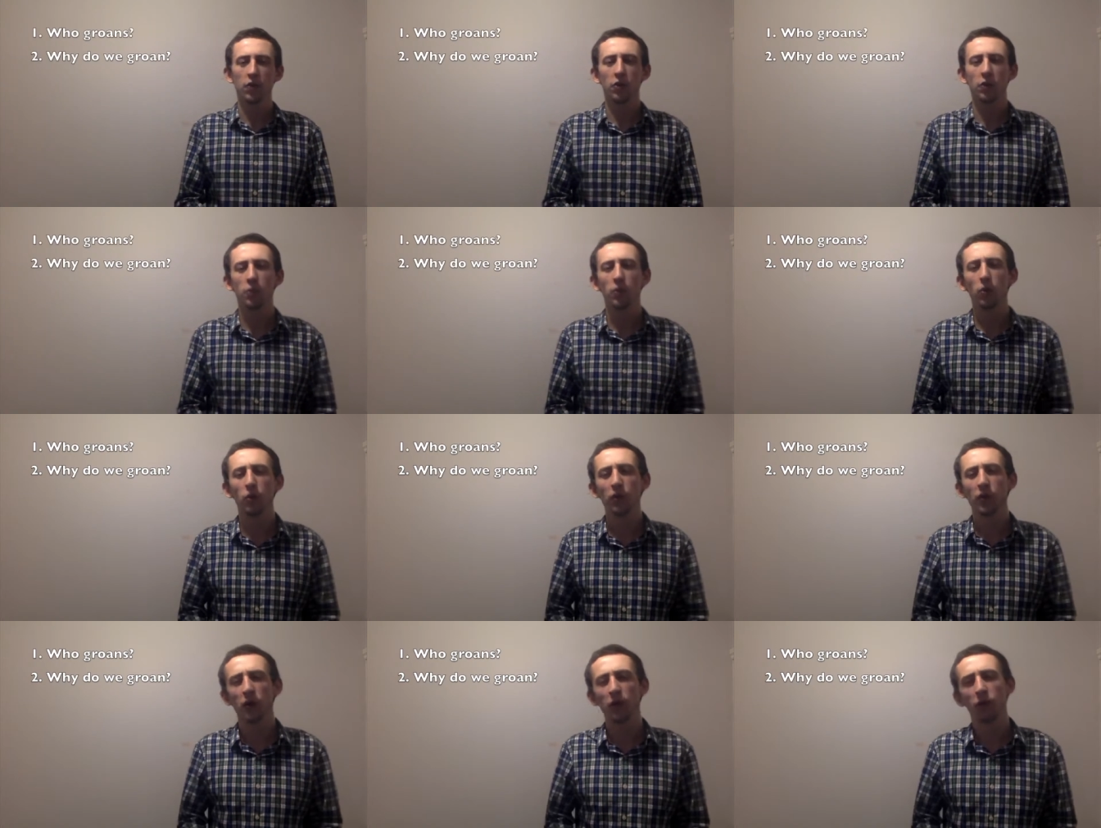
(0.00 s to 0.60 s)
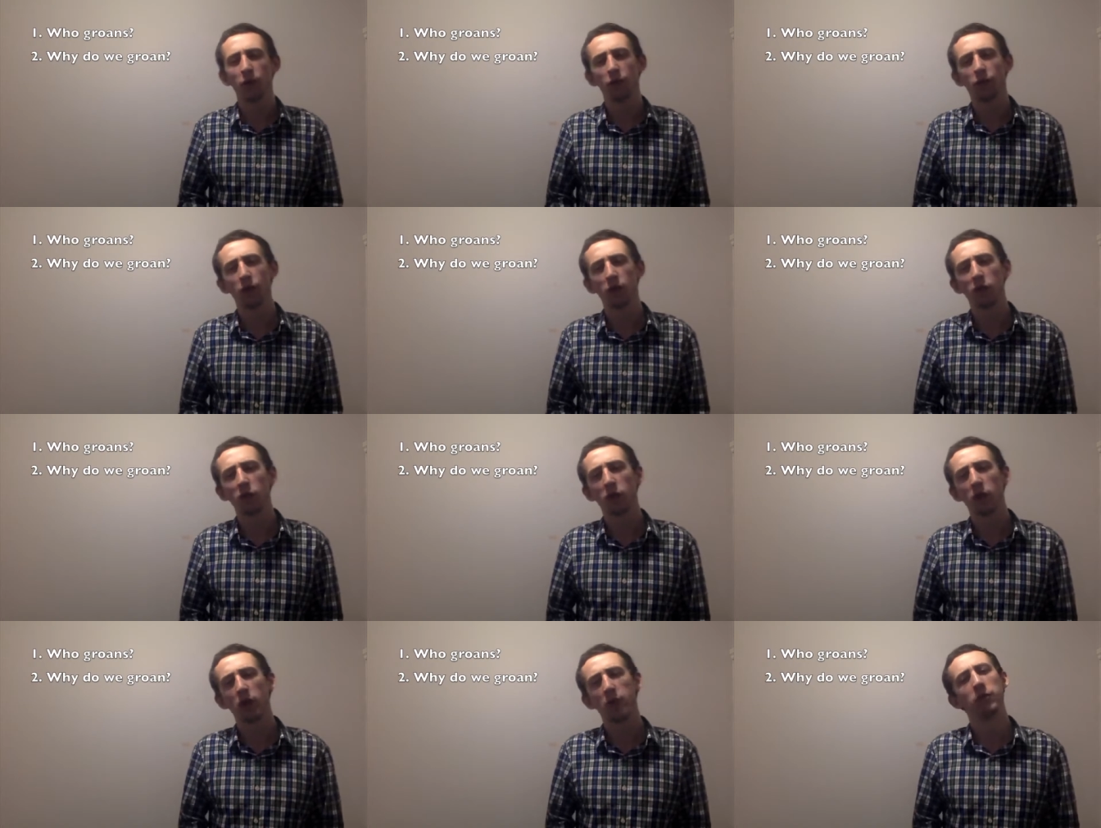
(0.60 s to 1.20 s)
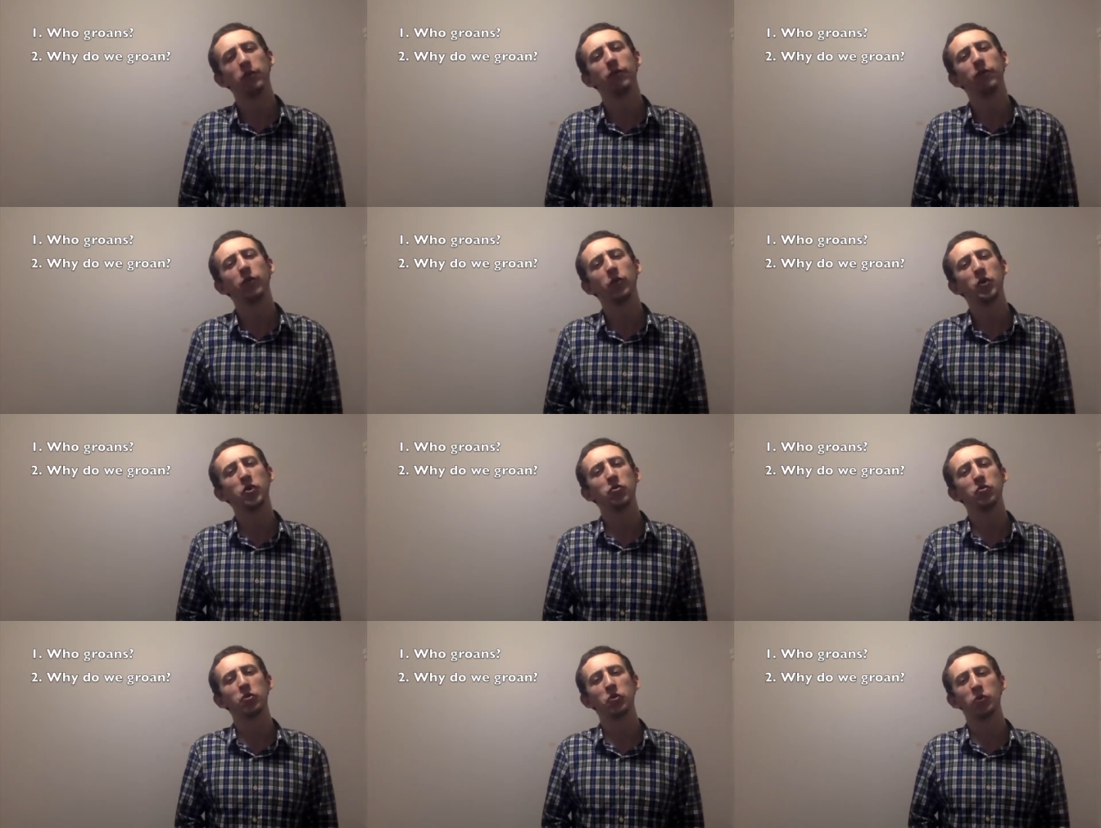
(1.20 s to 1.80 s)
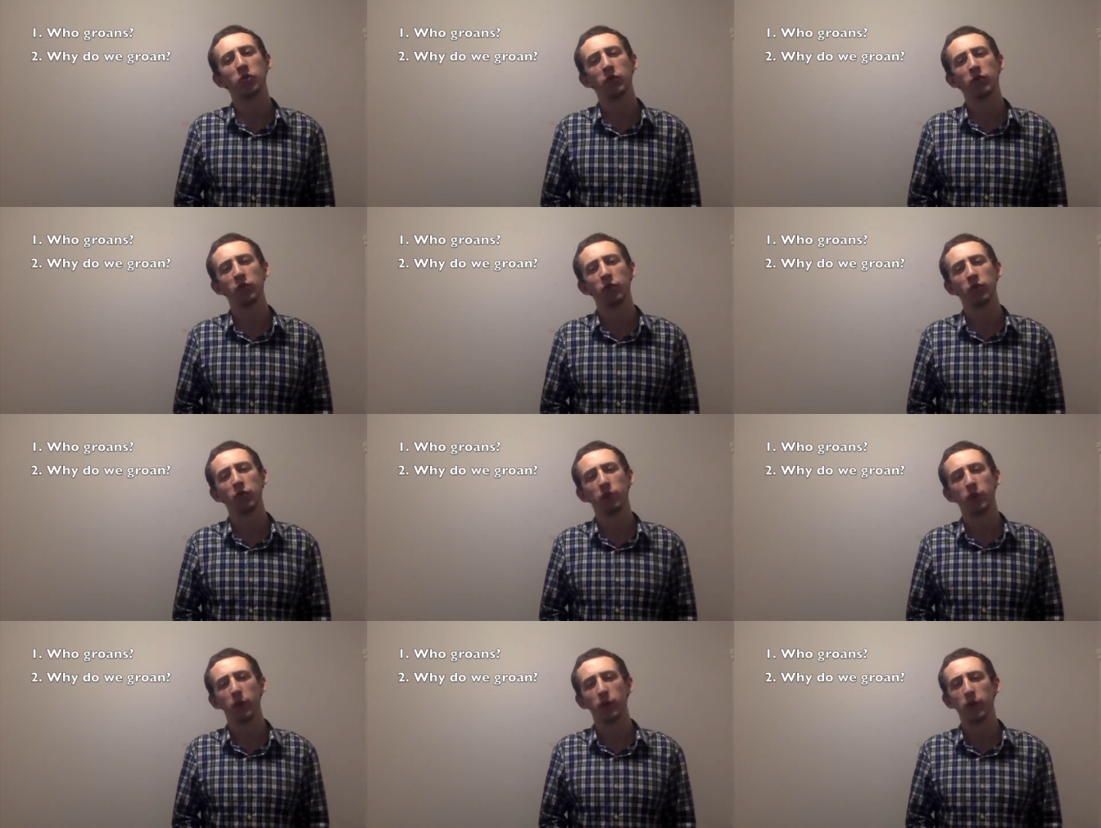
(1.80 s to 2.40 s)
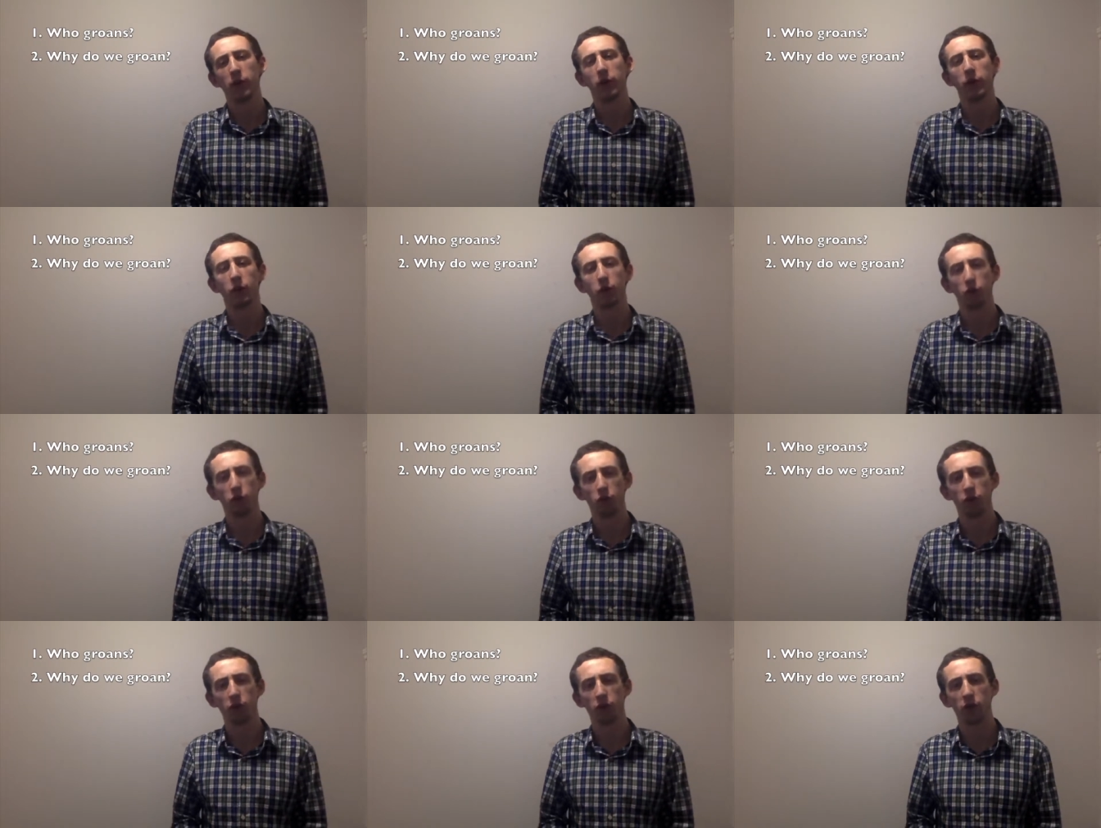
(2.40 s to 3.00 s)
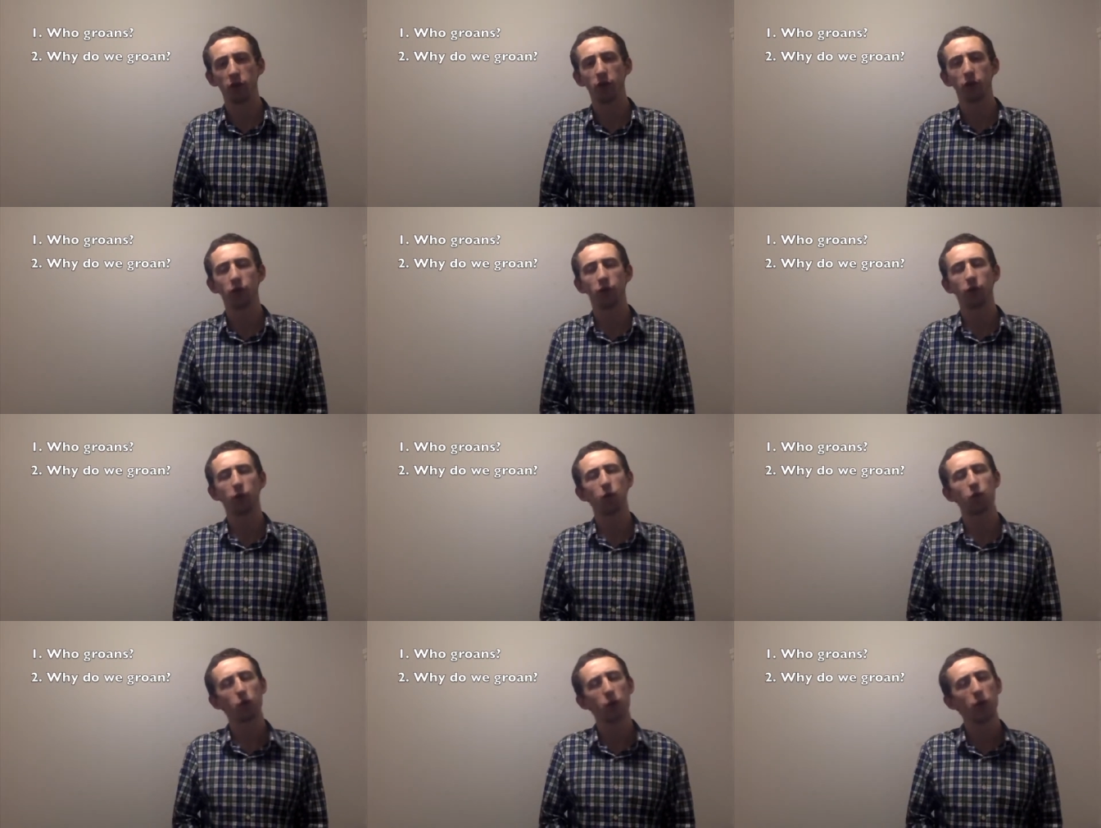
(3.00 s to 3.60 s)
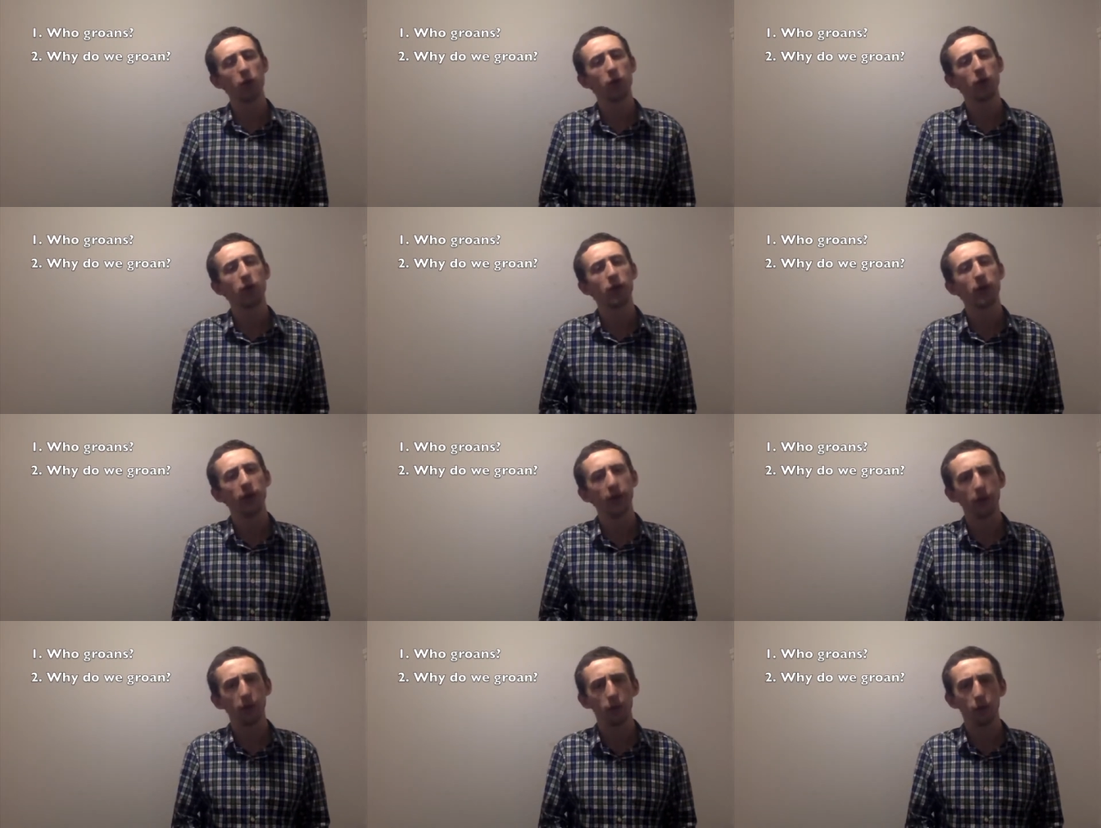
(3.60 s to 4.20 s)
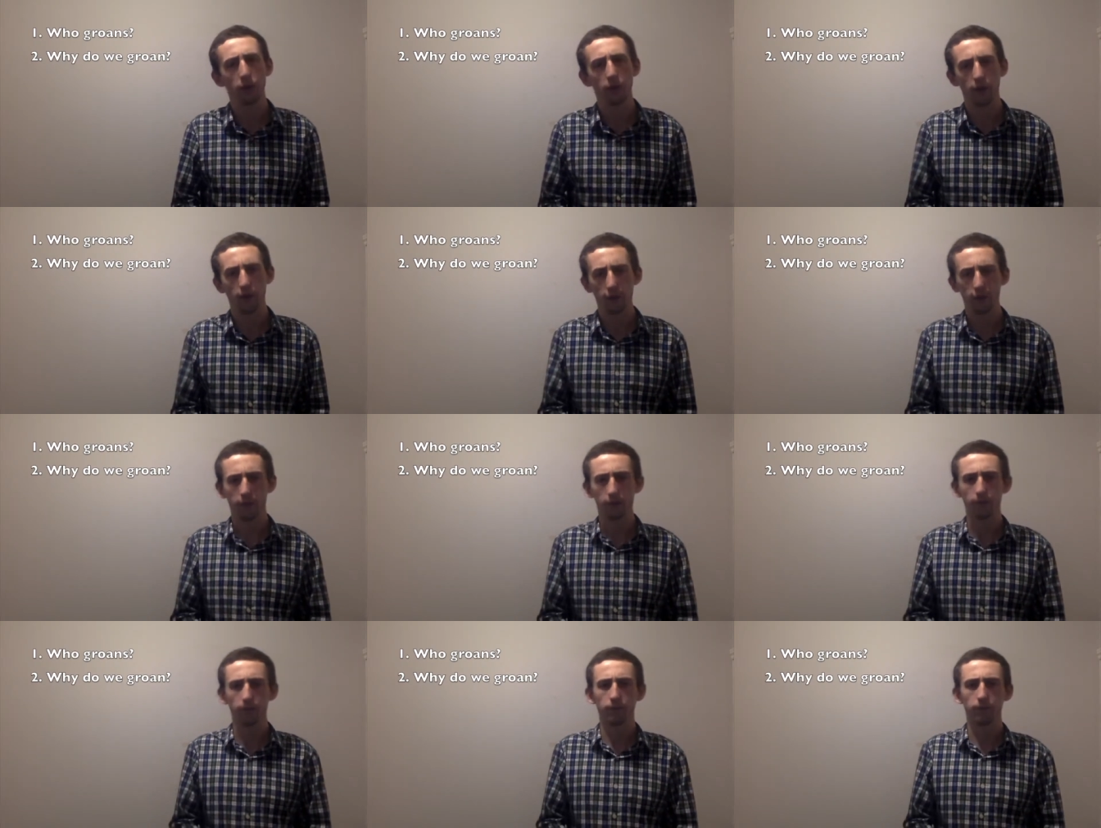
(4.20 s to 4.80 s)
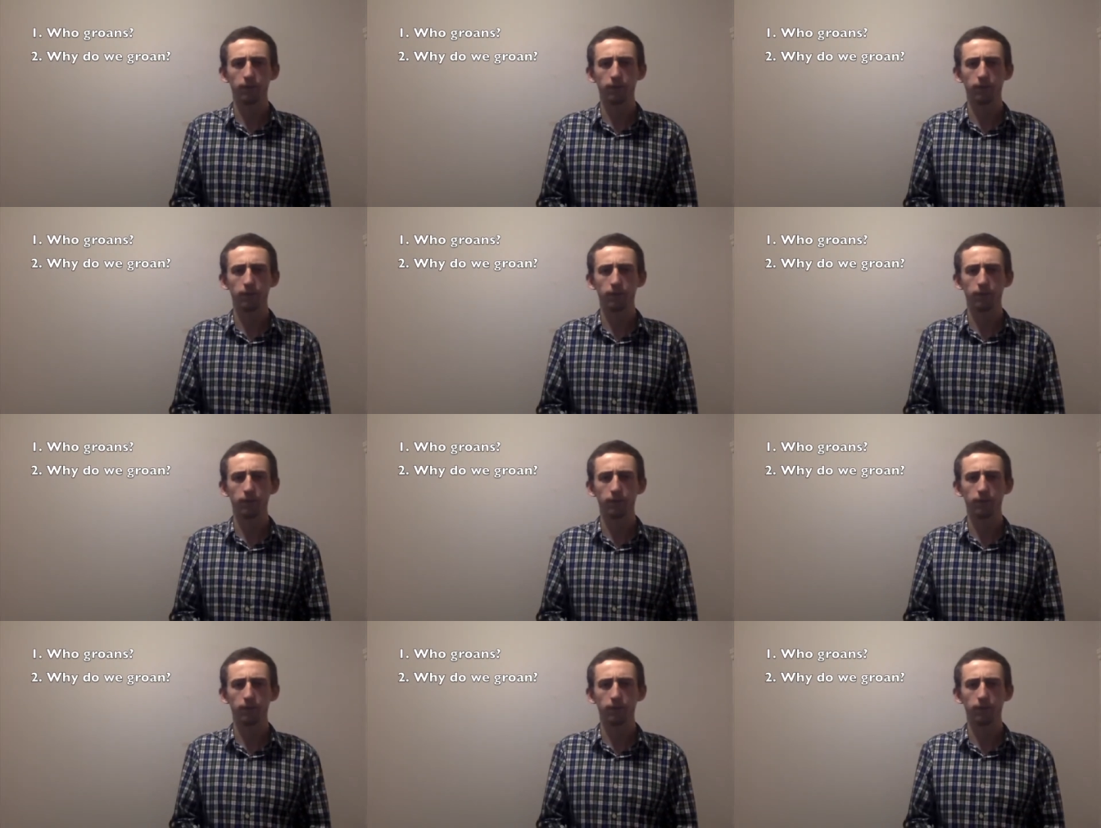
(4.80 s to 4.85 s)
So Paul tells us those who have the first fruits of the Spirit, Christians, groan inwardly.